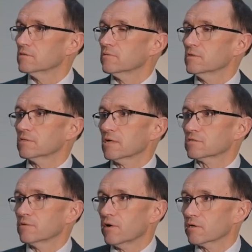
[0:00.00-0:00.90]
So it's
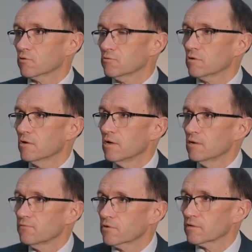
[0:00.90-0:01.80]
actually very good
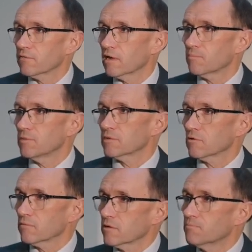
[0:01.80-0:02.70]
for development
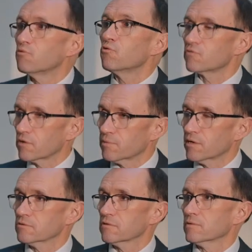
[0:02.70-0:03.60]
of the poorer
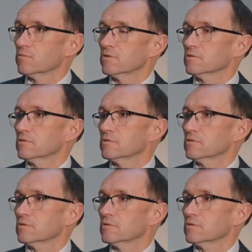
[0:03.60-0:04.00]
parts of the world.